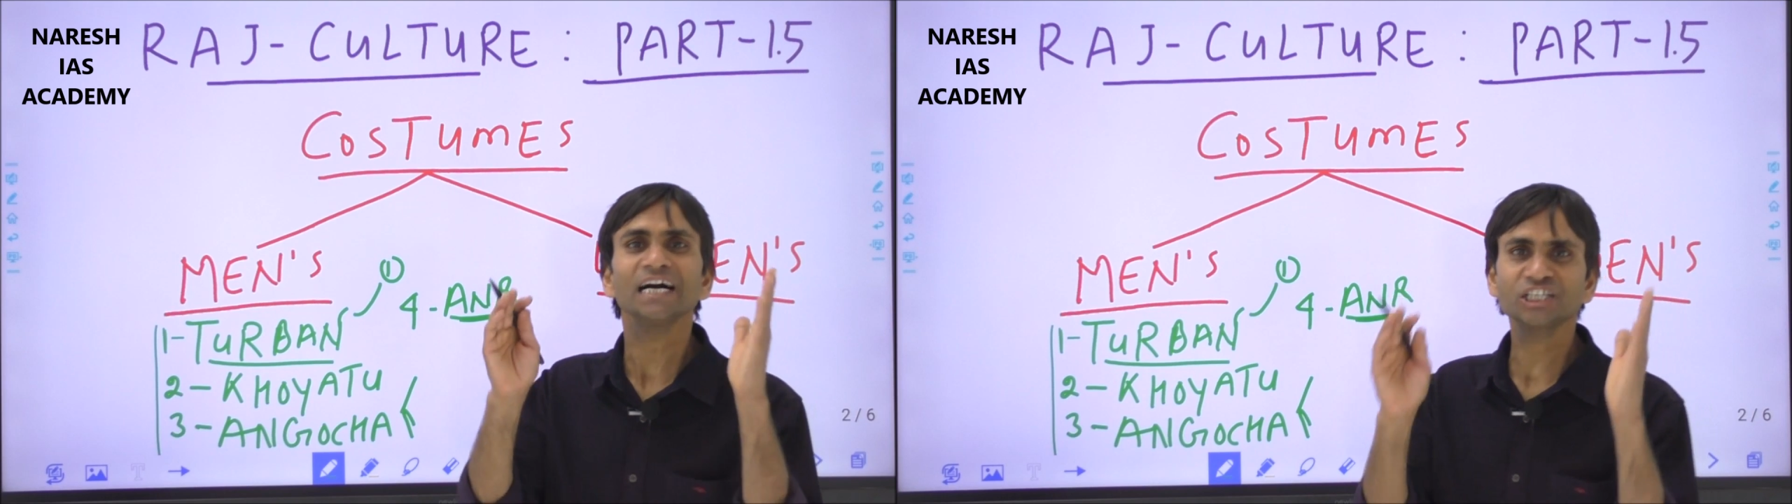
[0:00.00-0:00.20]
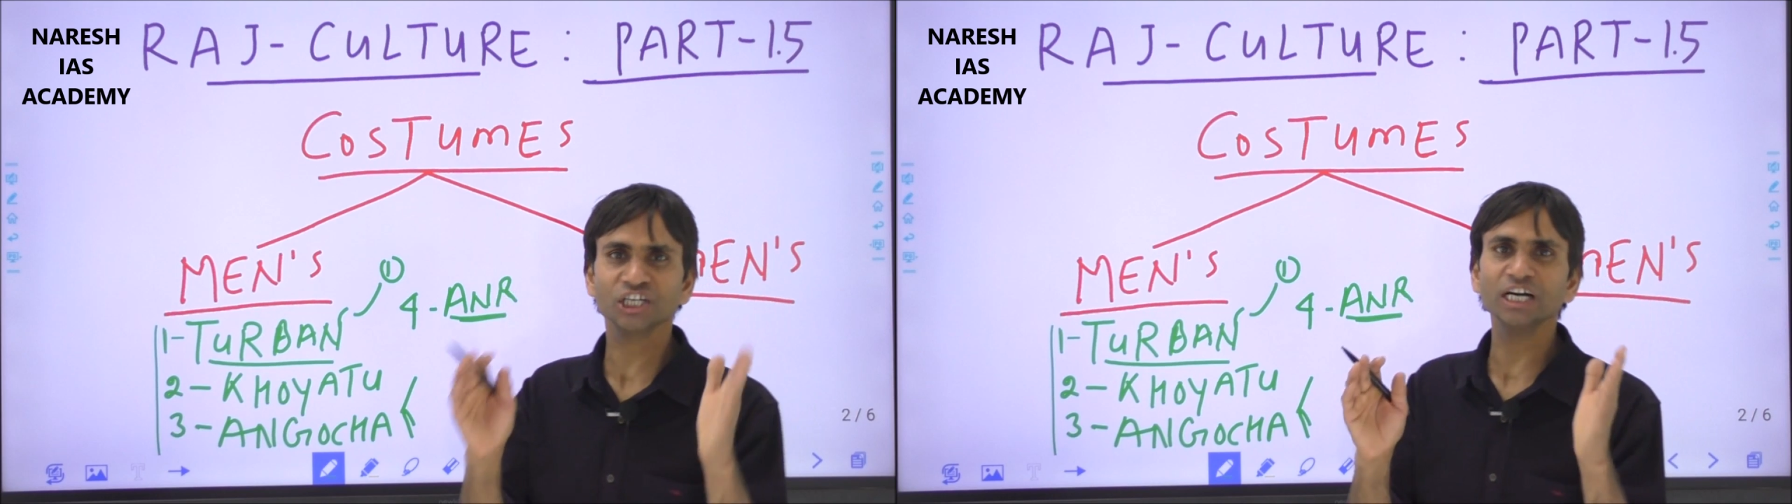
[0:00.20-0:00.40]

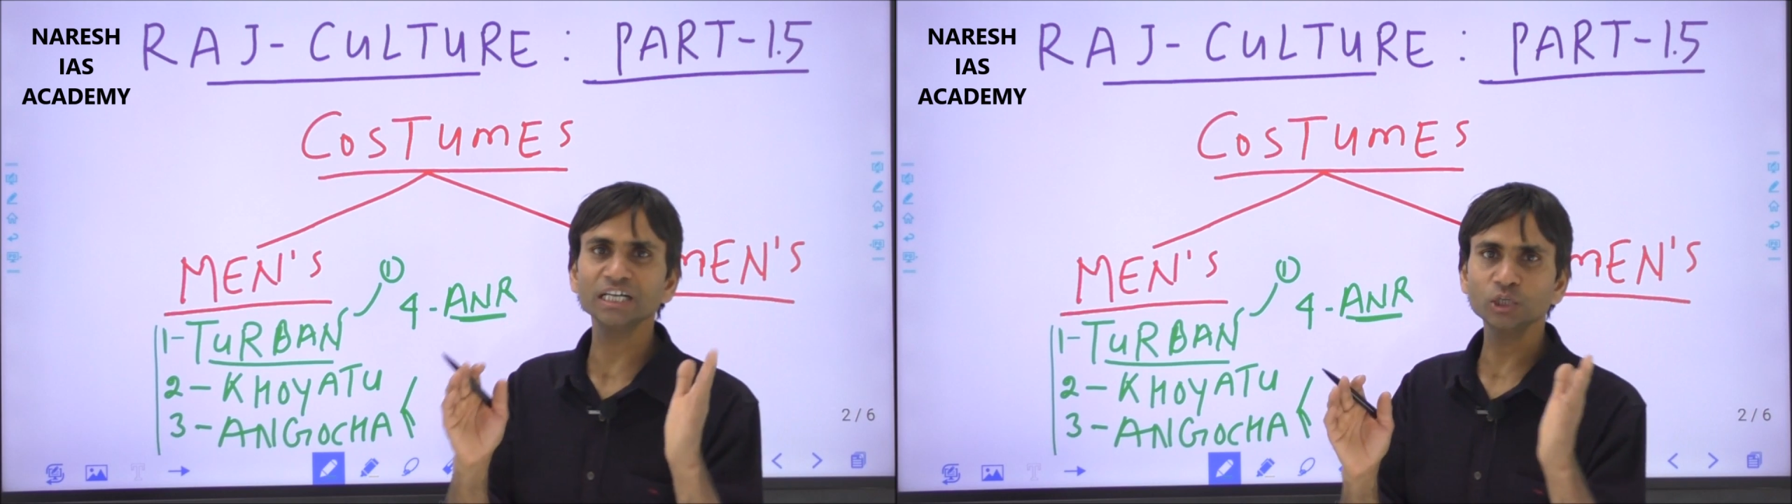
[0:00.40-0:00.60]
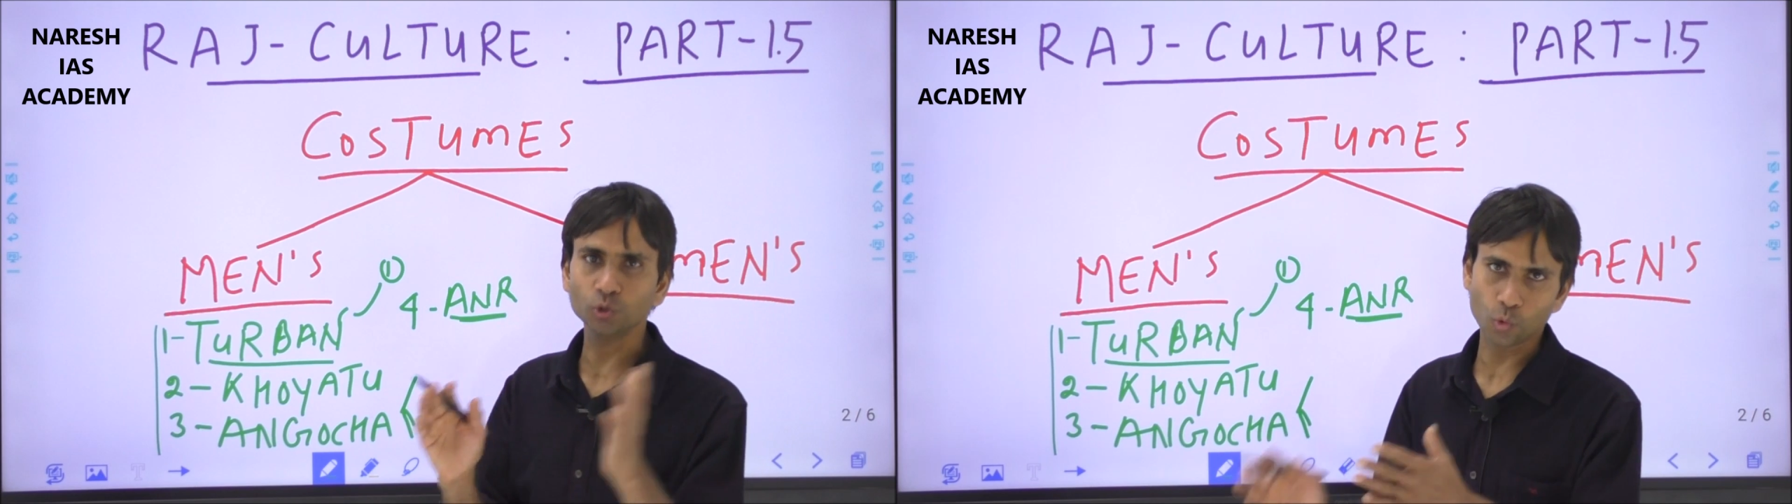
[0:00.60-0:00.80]

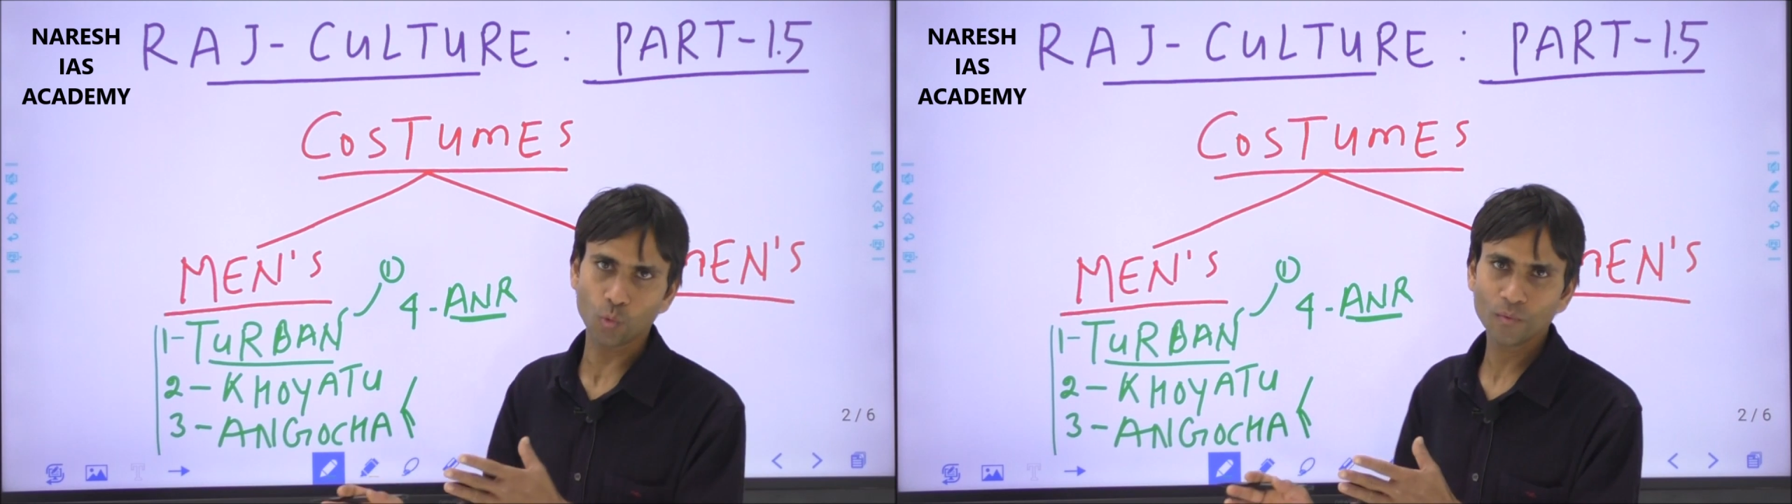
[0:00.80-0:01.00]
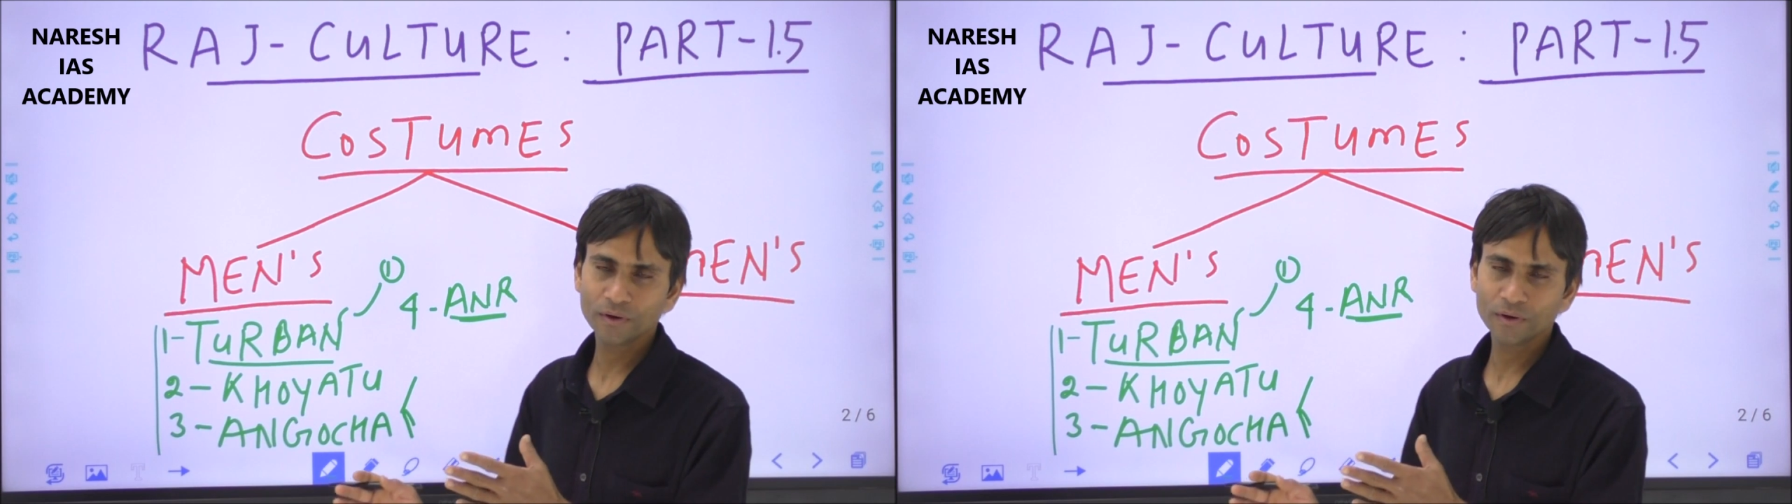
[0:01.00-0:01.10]
achkan too.